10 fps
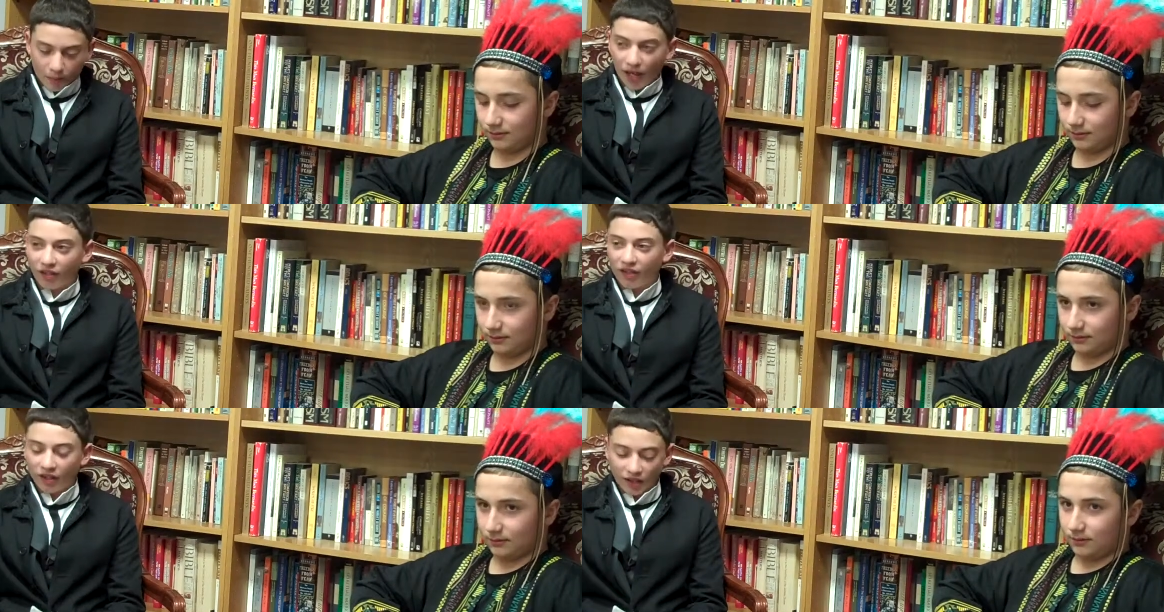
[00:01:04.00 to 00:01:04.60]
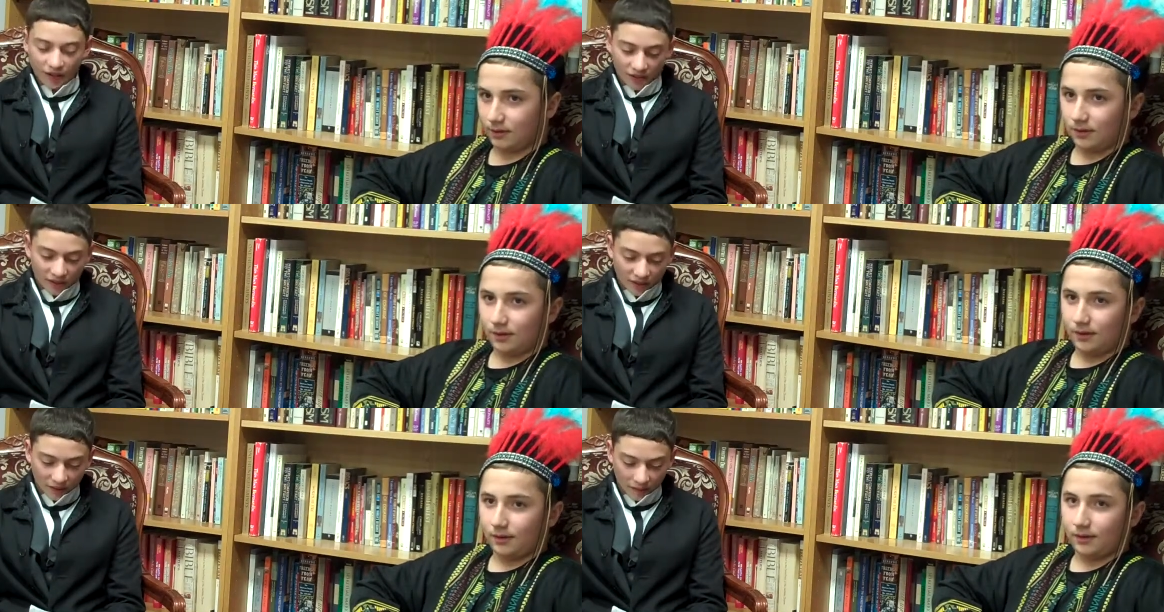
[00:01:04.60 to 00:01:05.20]
Speaker 1: are migrant
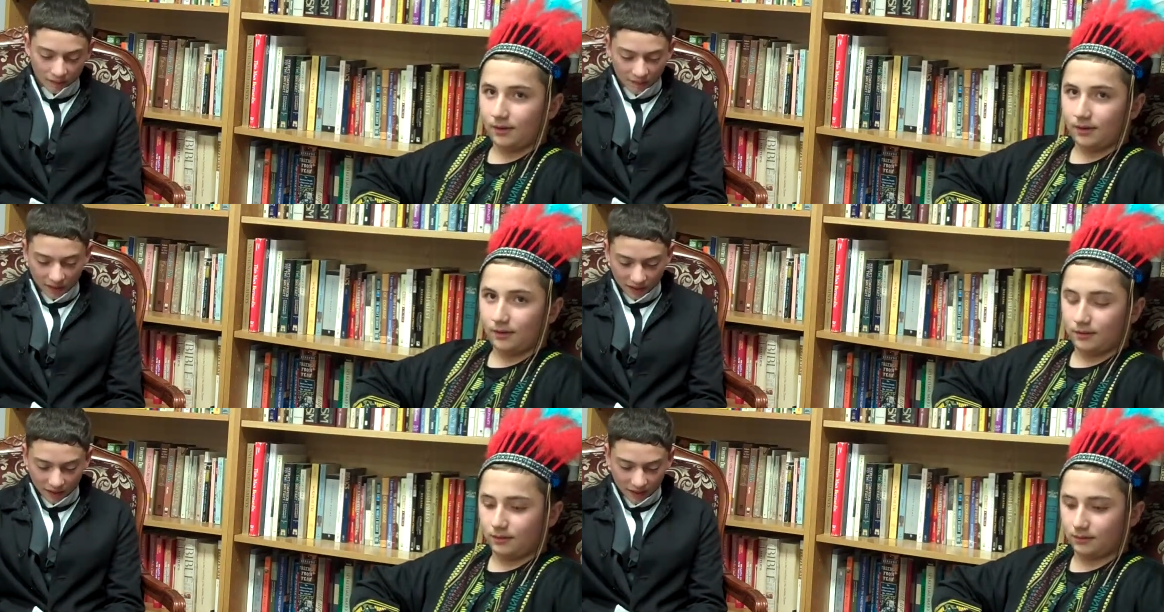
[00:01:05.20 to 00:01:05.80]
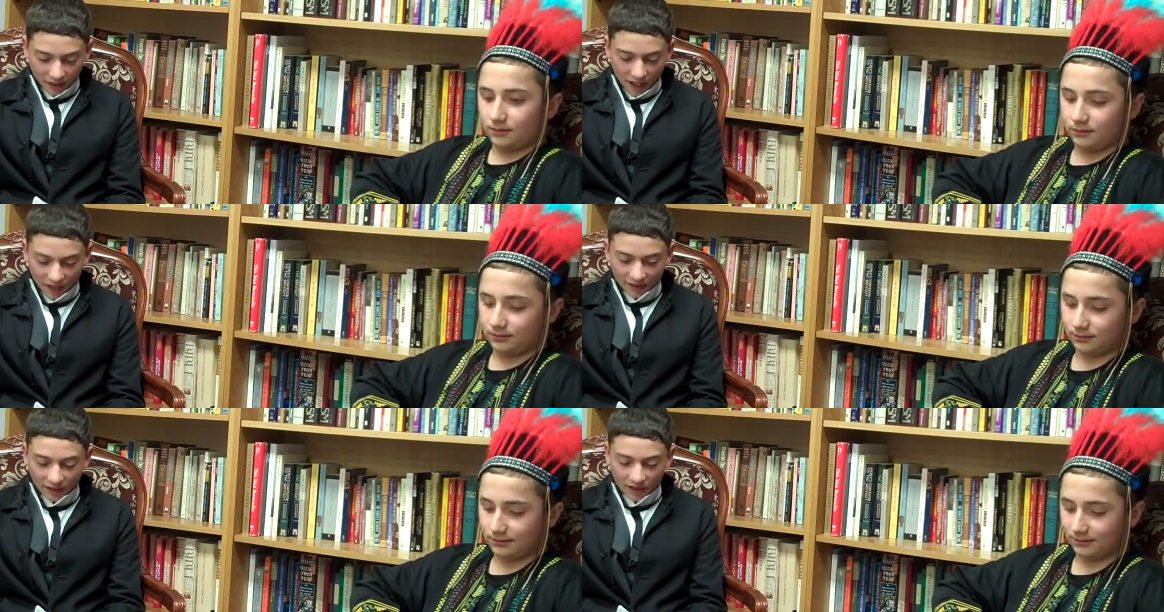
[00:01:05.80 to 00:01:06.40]
hunters.
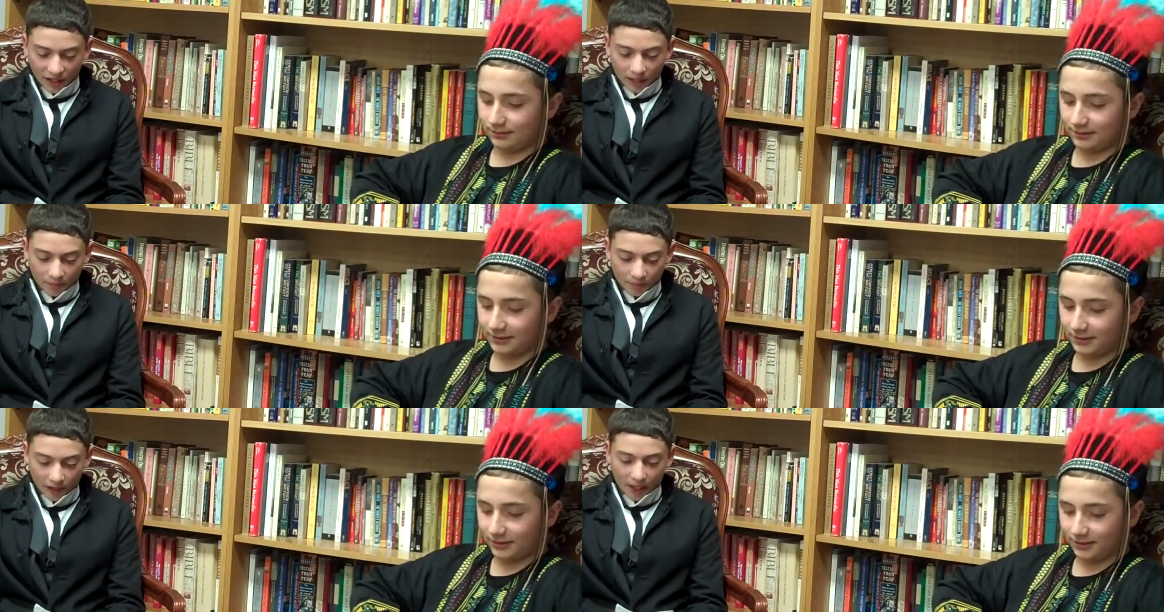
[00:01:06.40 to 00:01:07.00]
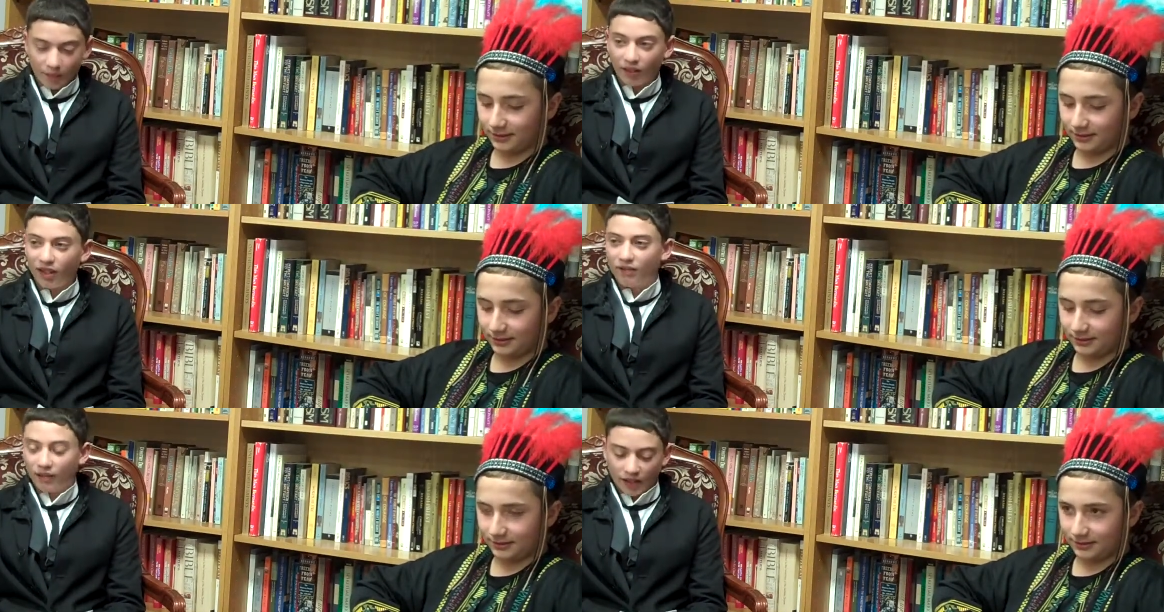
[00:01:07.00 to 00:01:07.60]
At this time, I
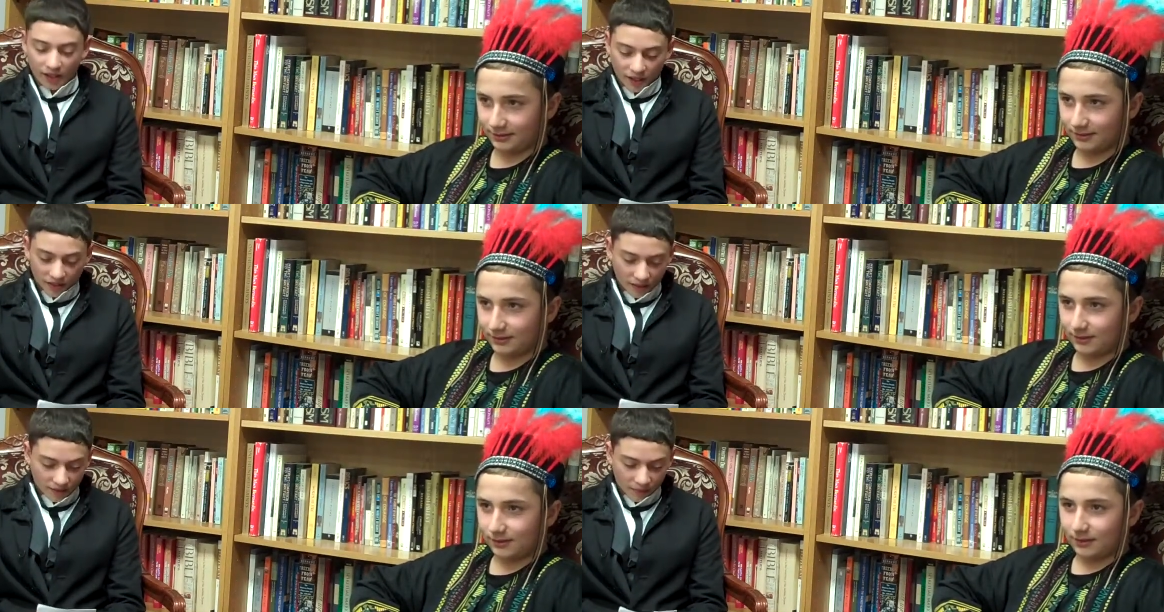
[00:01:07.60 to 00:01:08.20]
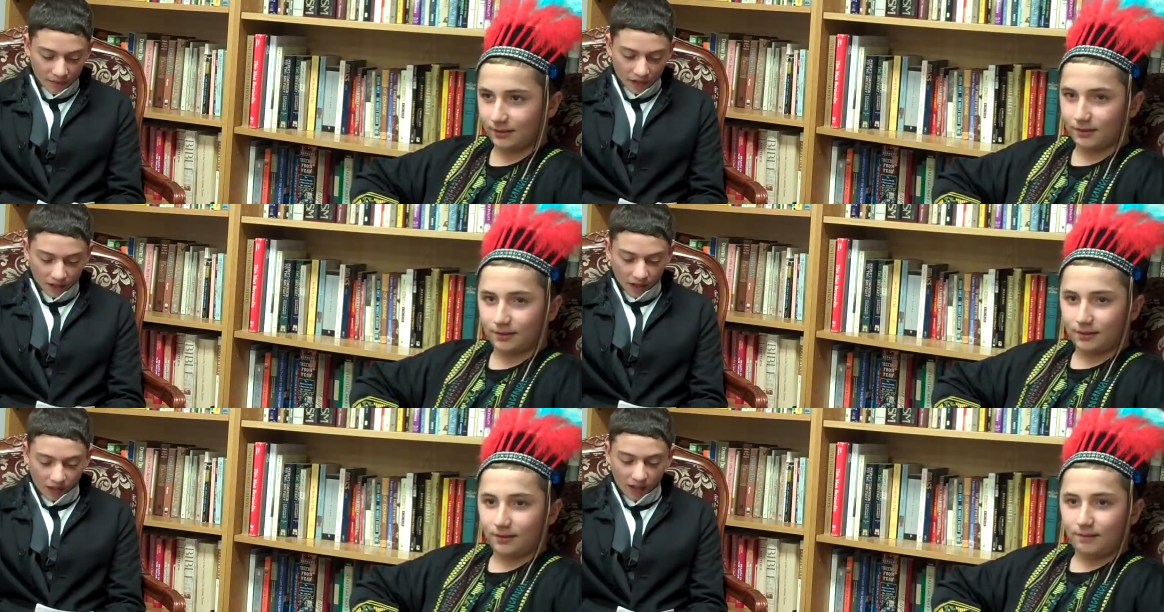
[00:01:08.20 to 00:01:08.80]
believe Indians
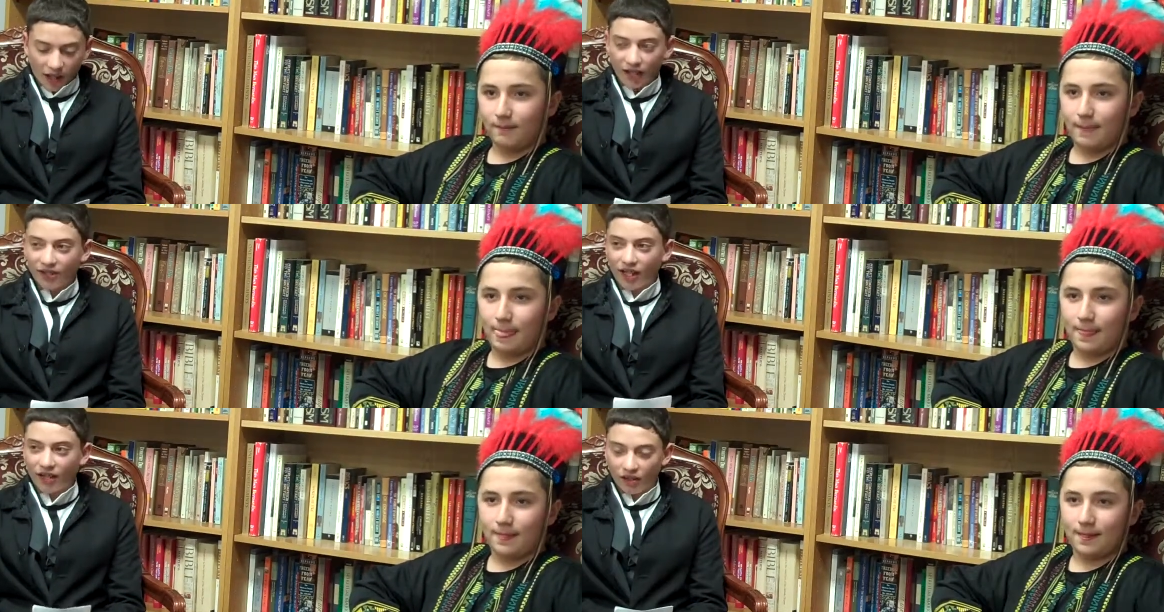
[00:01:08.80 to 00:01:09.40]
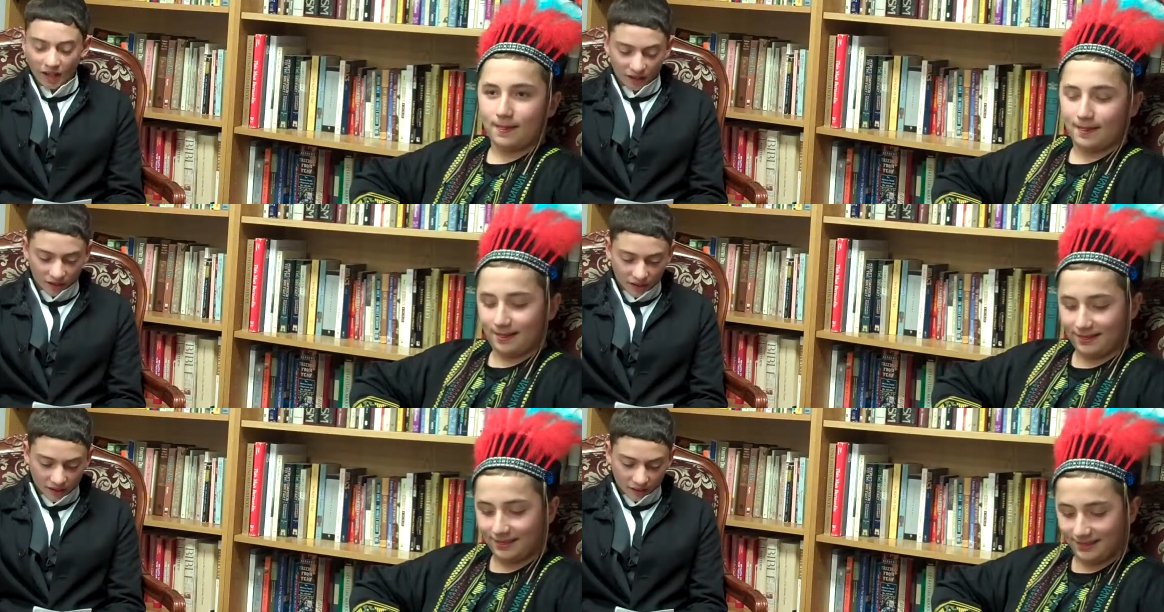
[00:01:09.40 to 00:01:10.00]
are hostile and
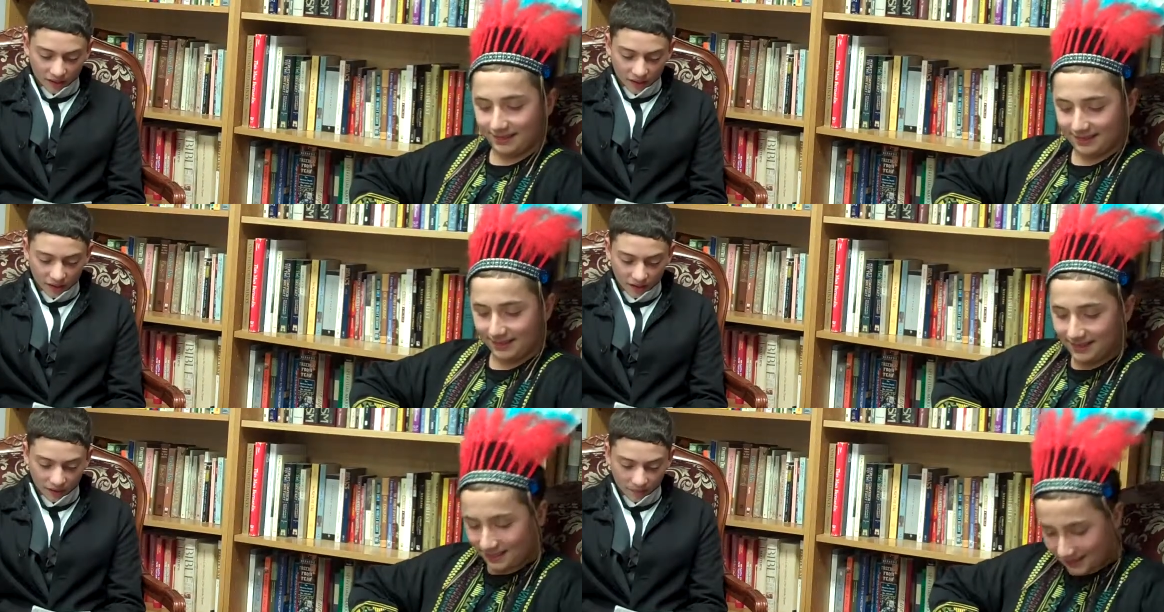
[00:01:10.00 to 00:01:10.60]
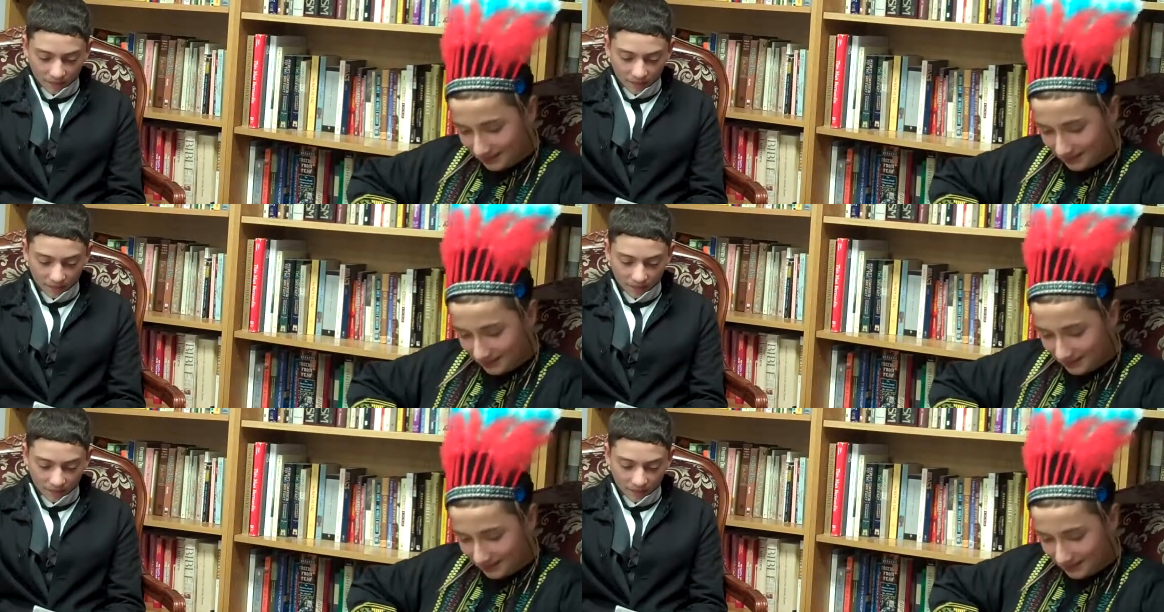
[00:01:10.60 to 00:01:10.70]
uncivilized.